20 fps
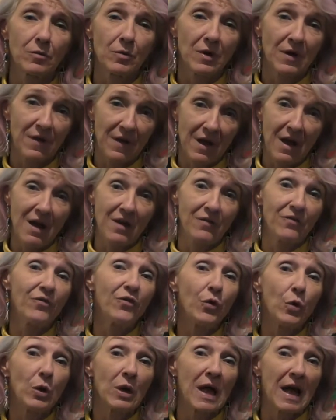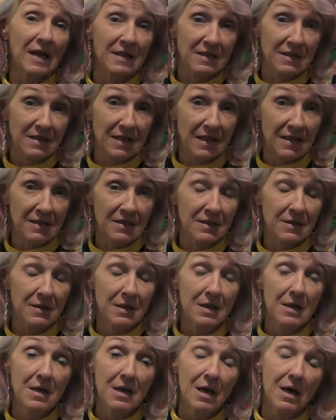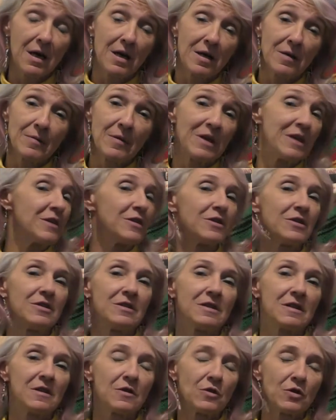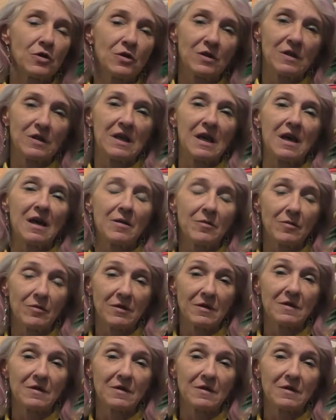where they had full access and could get